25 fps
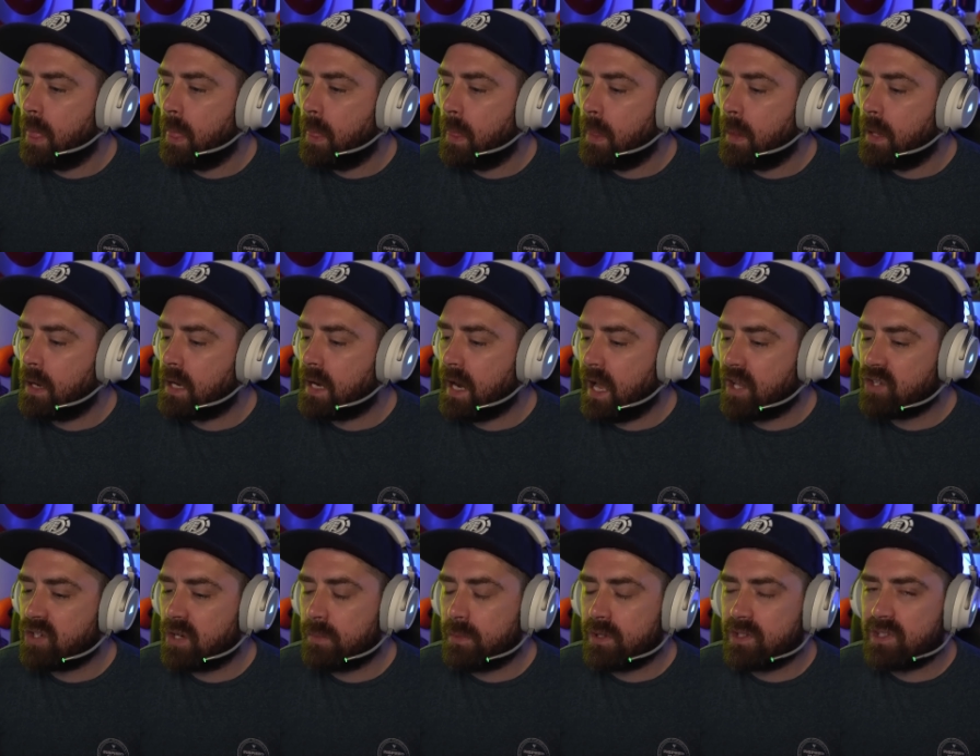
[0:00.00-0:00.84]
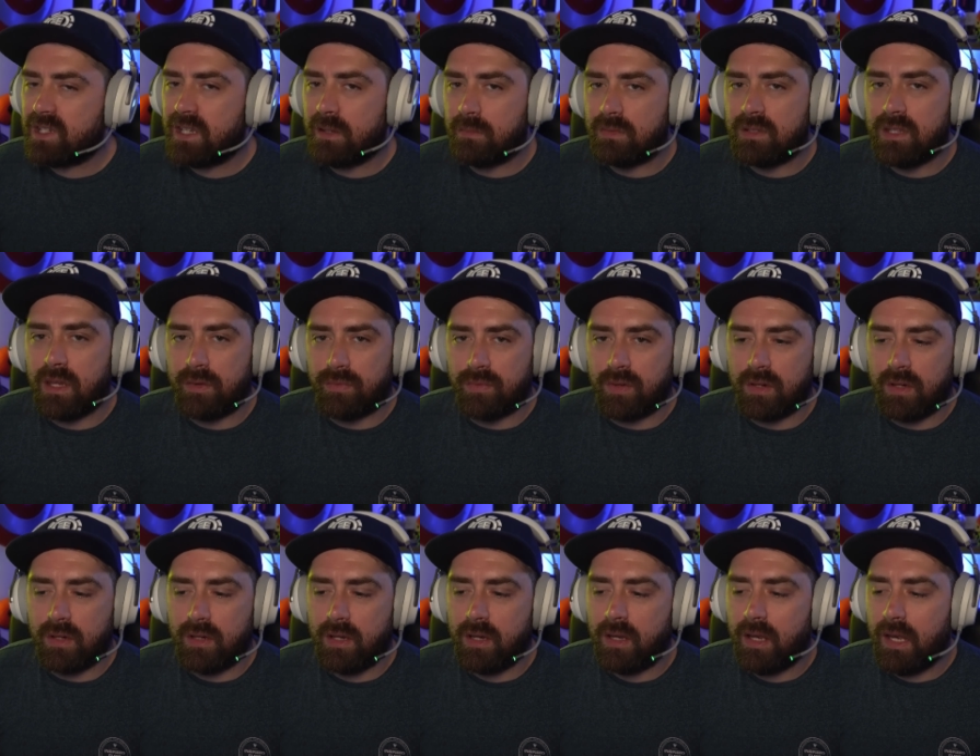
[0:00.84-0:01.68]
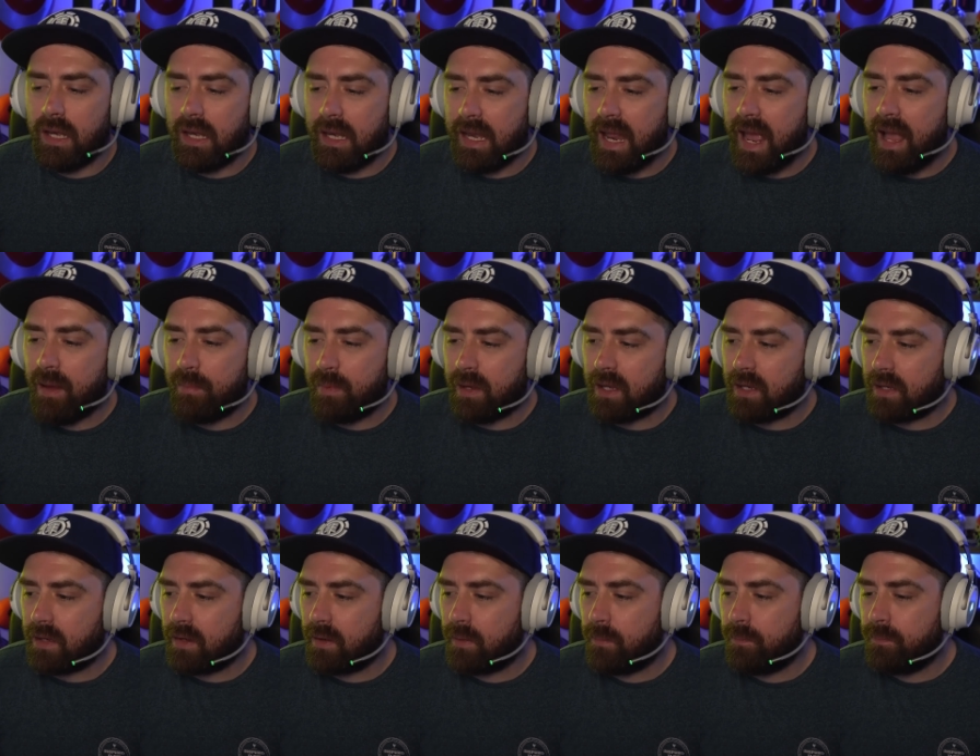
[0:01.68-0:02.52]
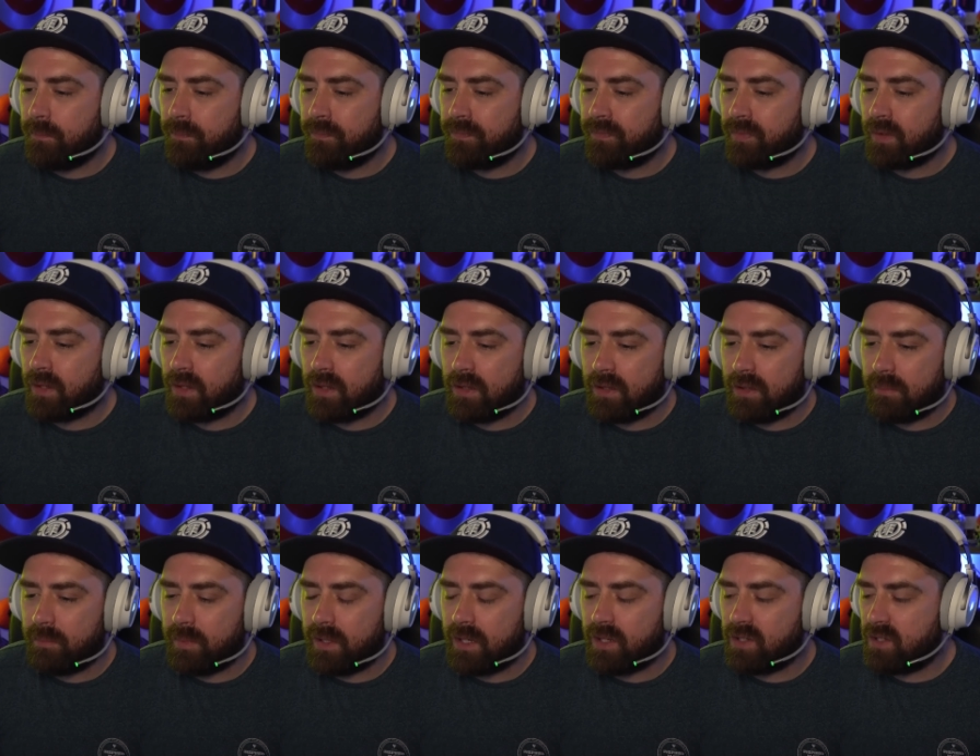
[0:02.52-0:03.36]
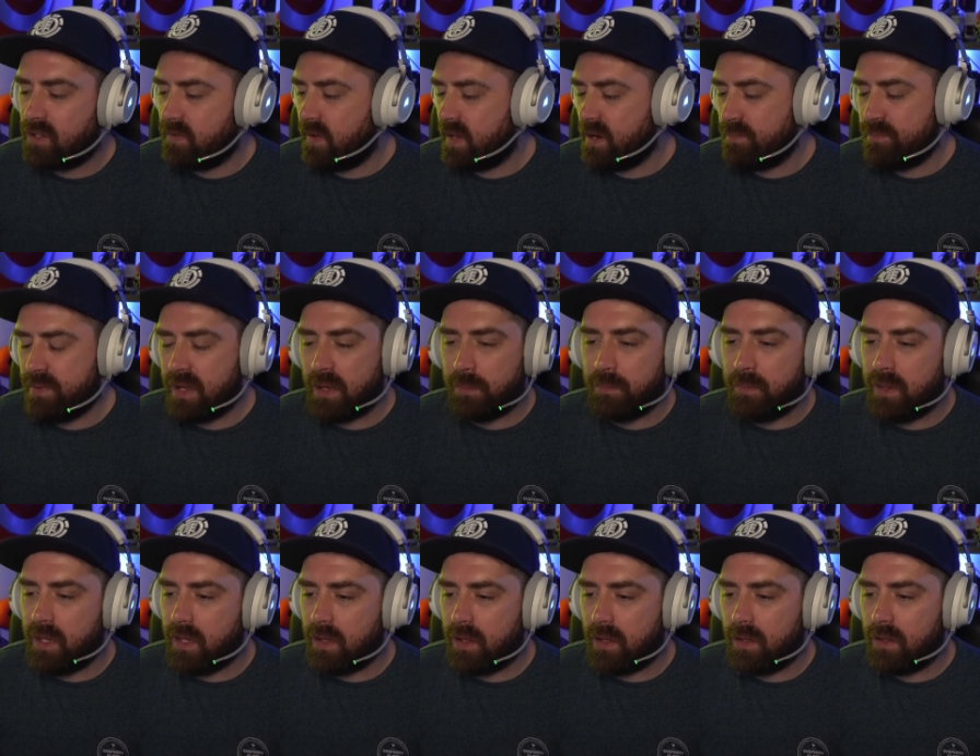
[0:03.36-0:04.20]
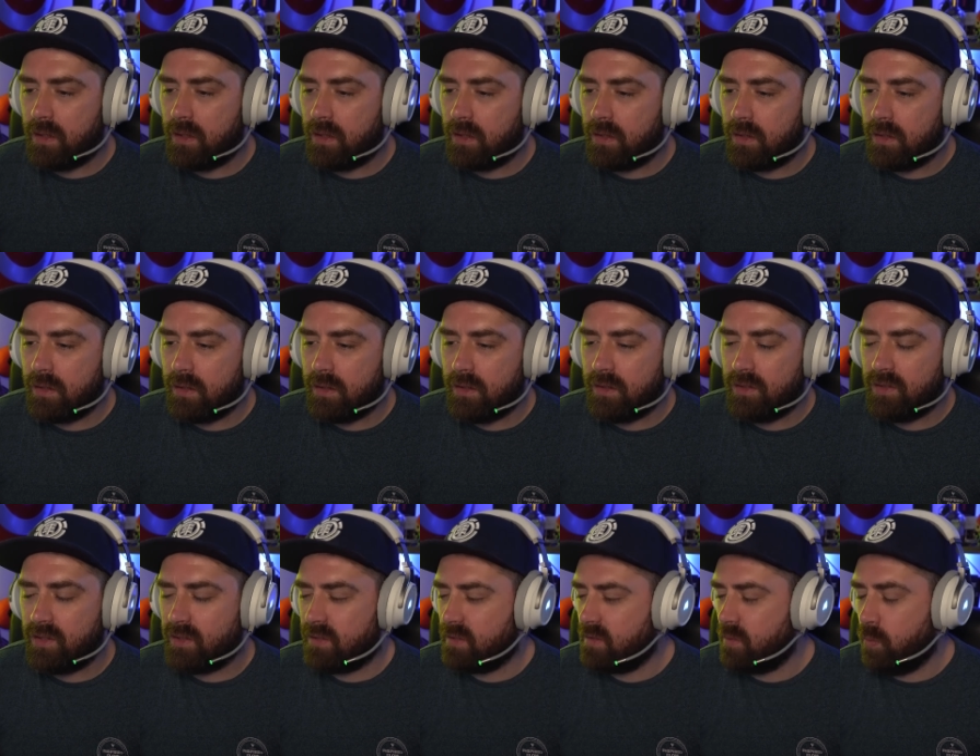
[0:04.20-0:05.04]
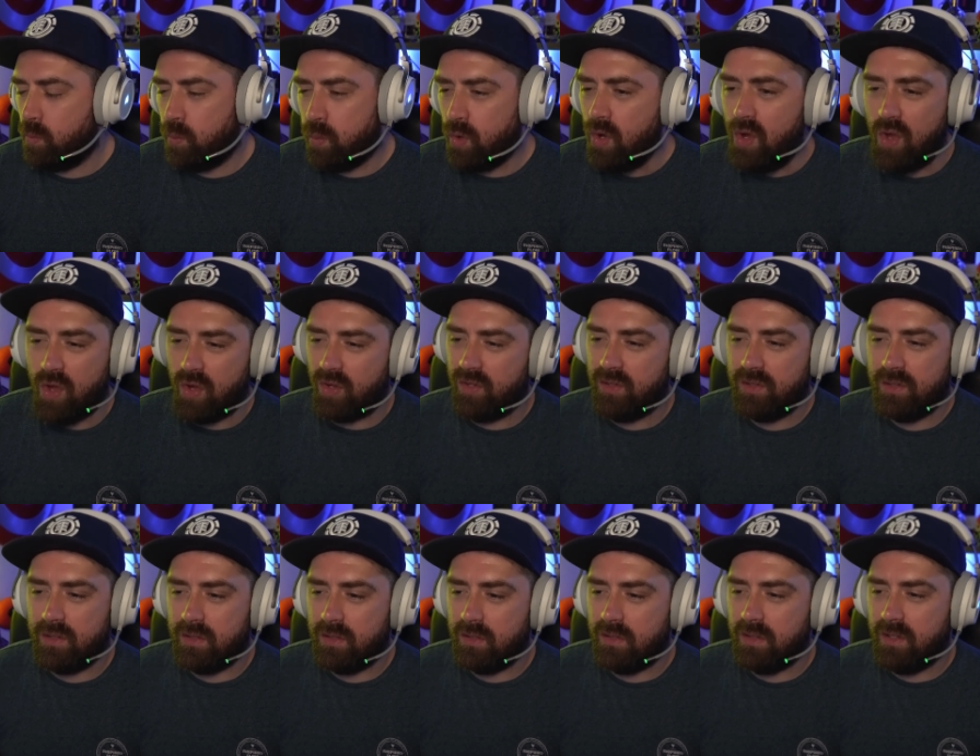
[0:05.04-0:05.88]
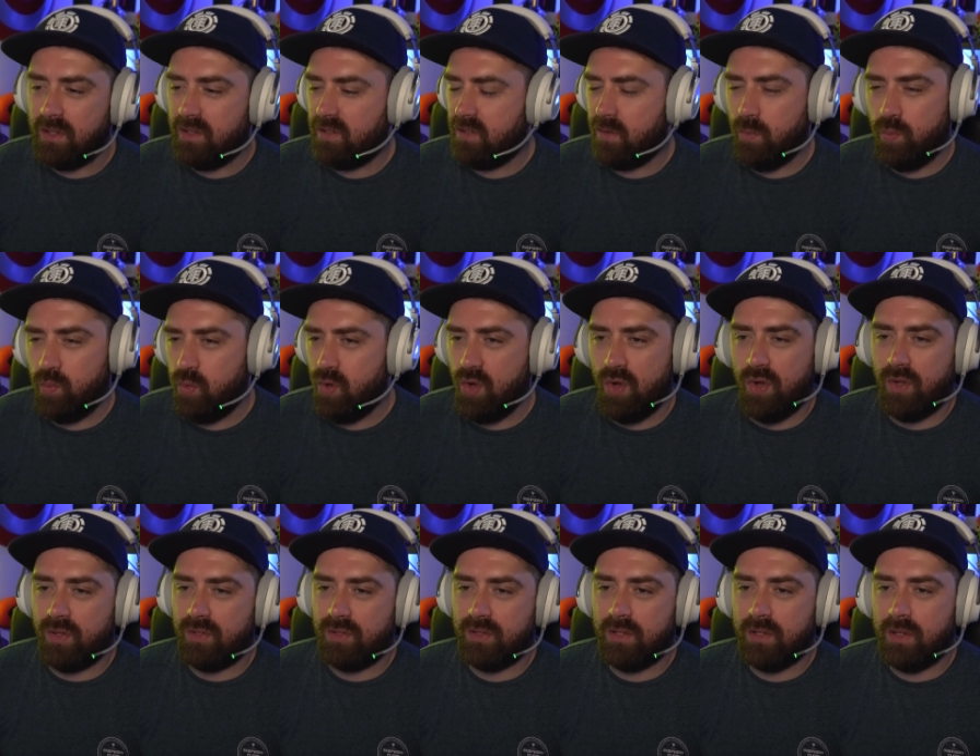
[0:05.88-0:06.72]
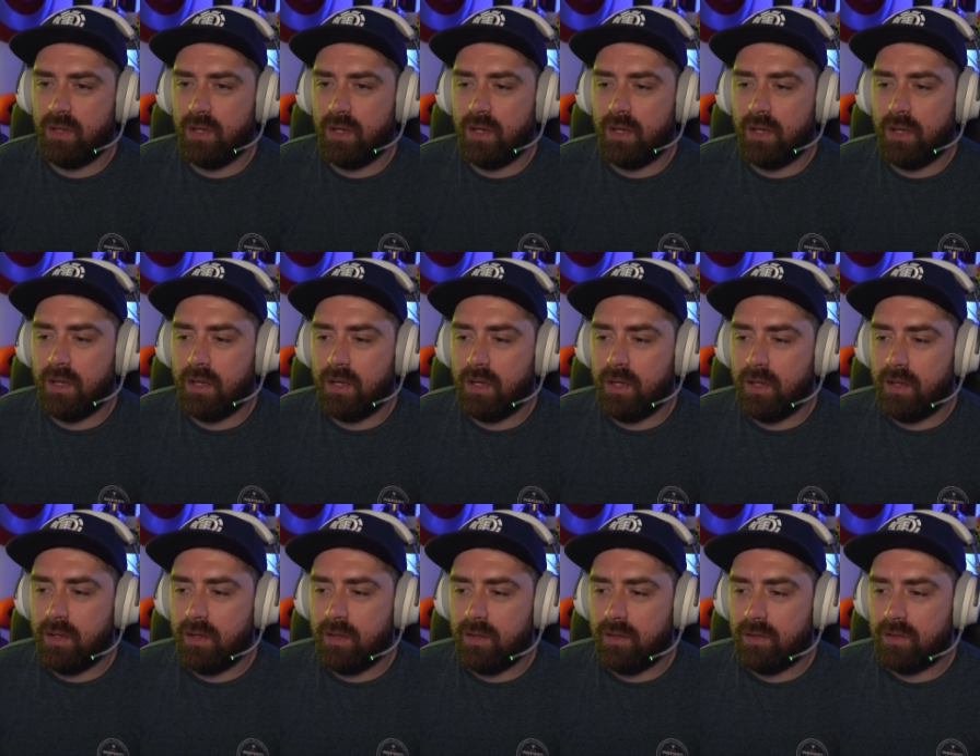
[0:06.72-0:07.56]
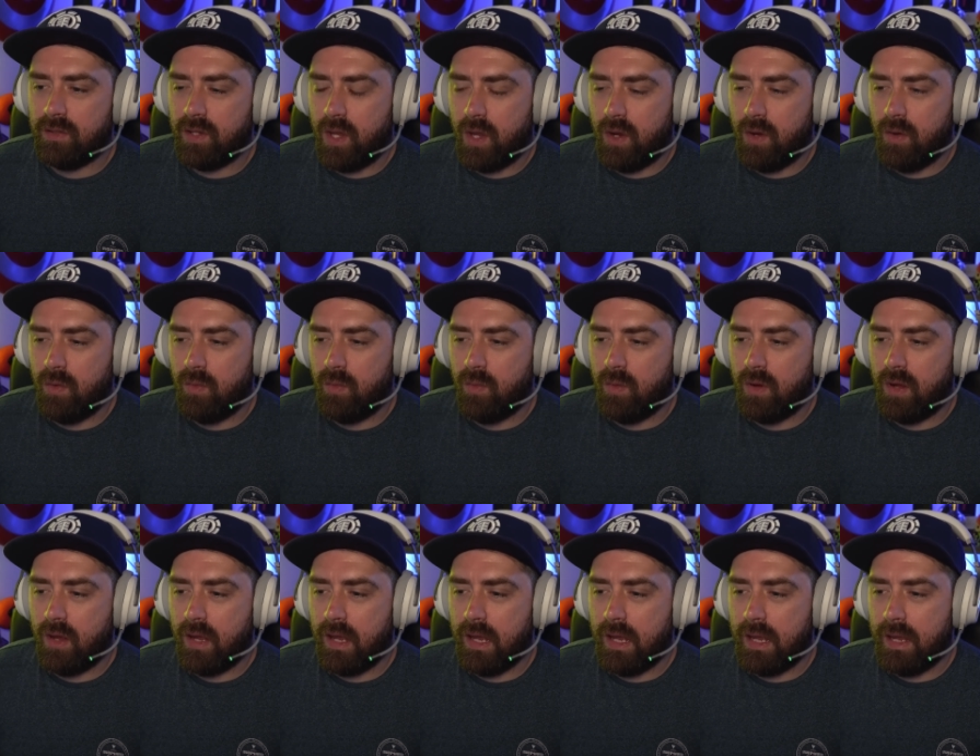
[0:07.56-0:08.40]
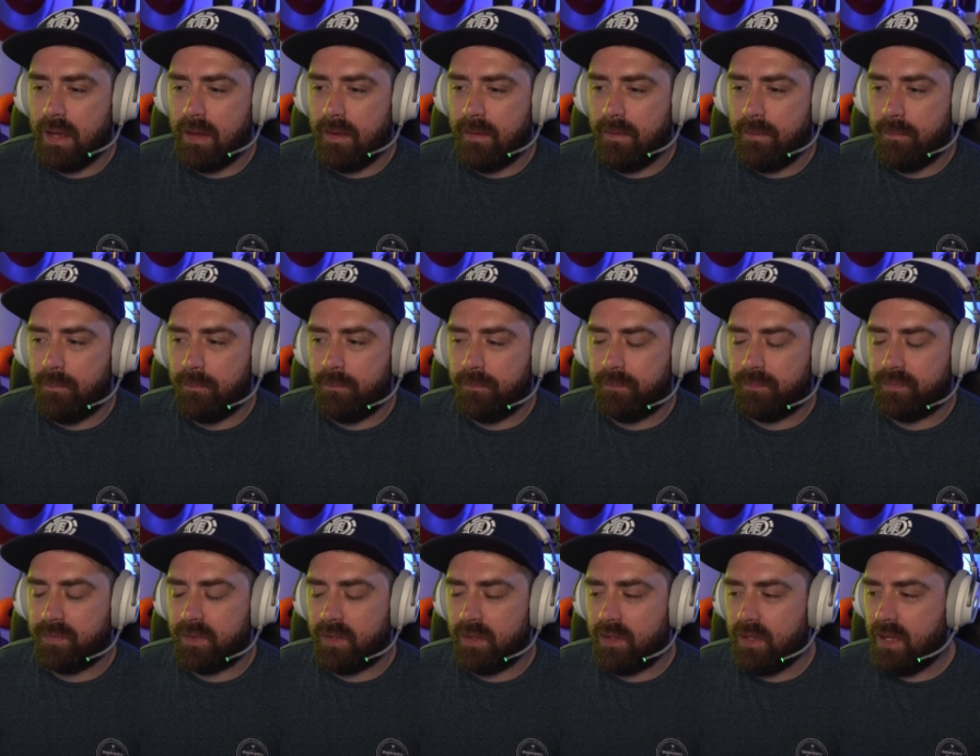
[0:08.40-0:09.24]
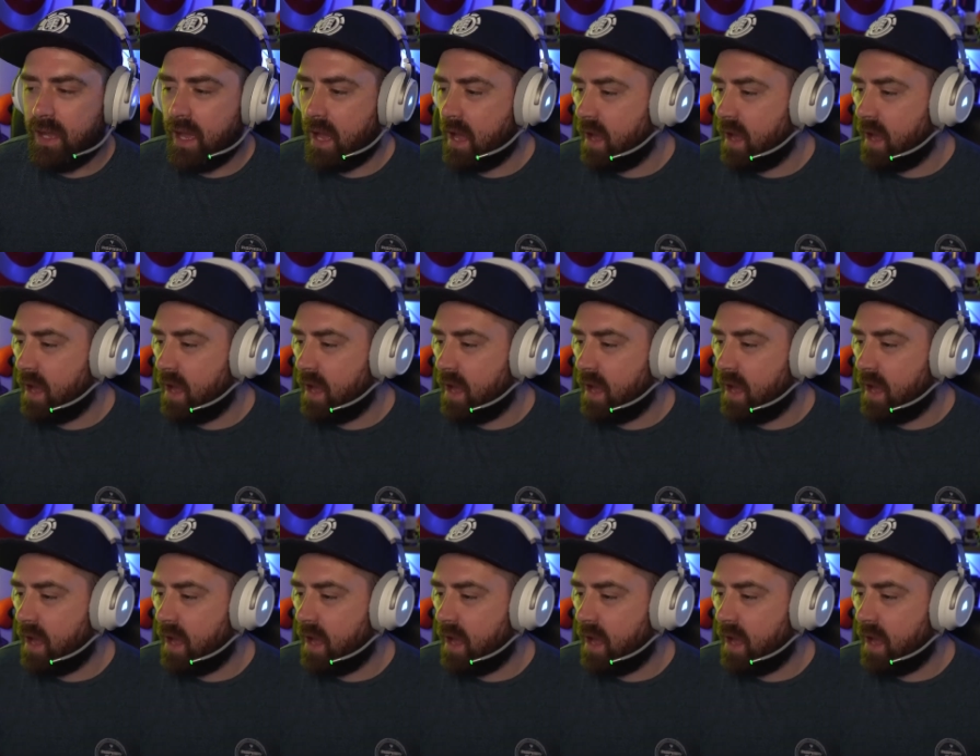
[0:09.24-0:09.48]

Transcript: catching up on sleep's different. Napping because you've had a big meal, just the worst. It's the worst. So yeah, I've